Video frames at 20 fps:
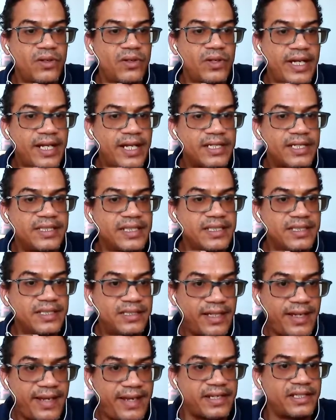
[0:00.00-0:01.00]
held
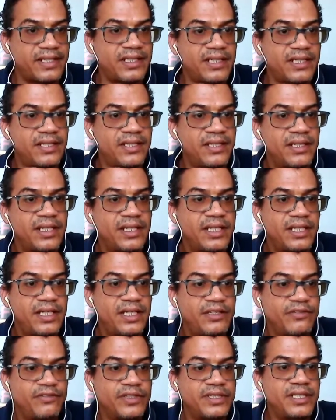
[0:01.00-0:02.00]
intact,
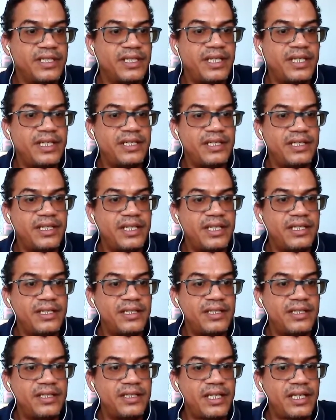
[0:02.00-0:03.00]
even
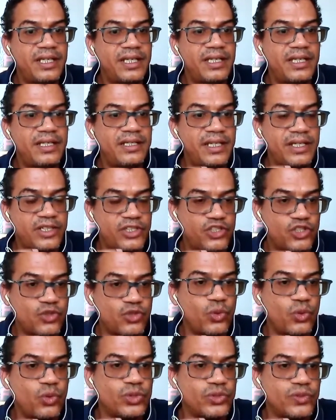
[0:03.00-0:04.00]
in
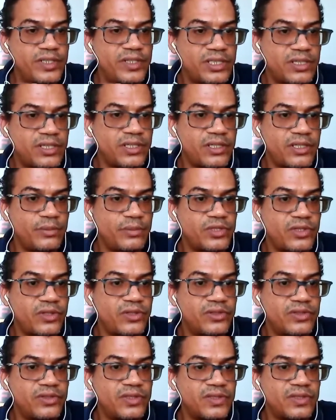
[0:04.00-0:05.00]
extraordinary
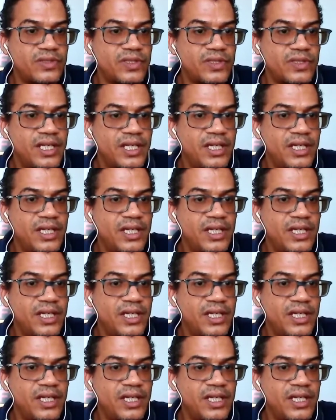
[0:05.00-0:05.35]
circumstances.